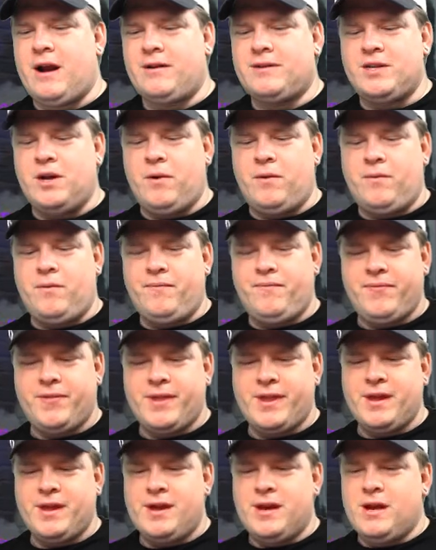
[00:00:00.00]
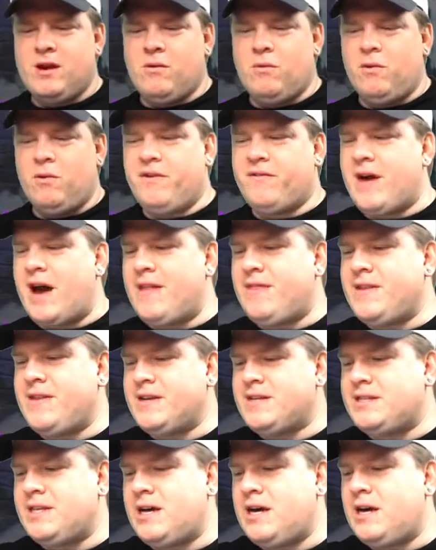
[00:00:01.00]
so we've got
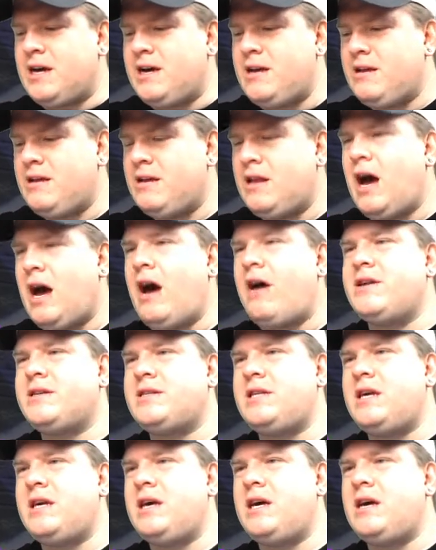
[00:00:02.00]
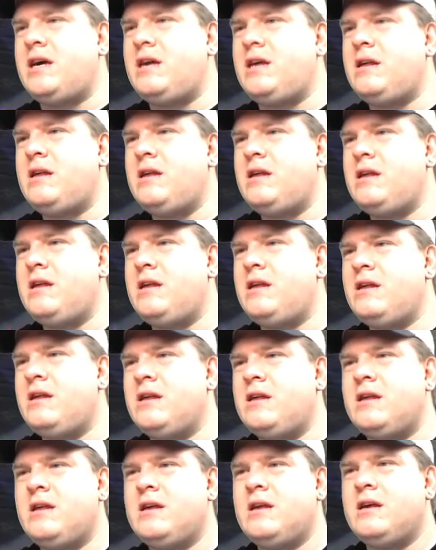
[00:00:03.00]
this. How does the
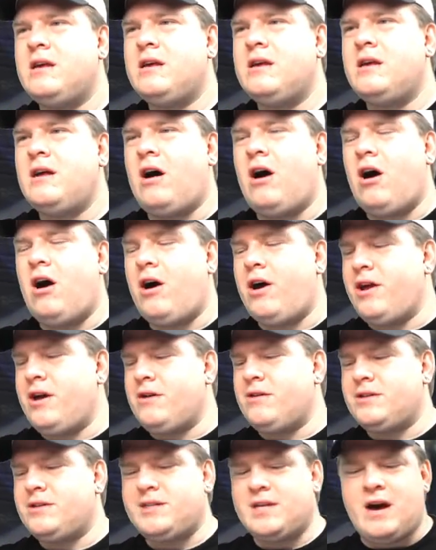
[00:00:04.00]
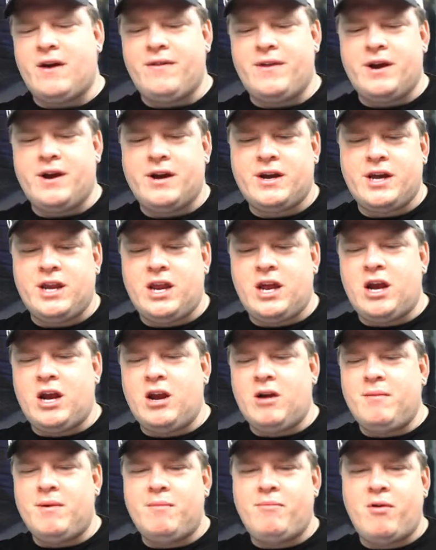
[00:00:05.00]
audio sound there? Can you
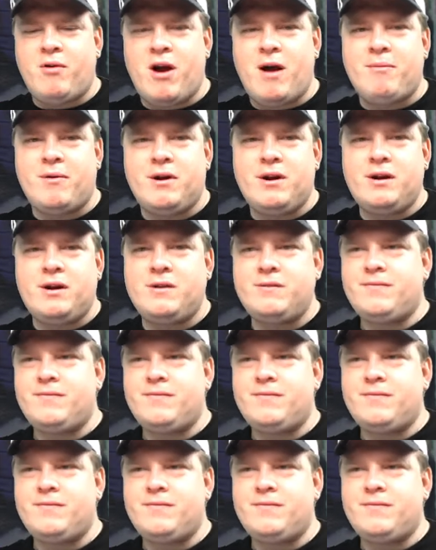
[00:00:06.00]
hear me proper?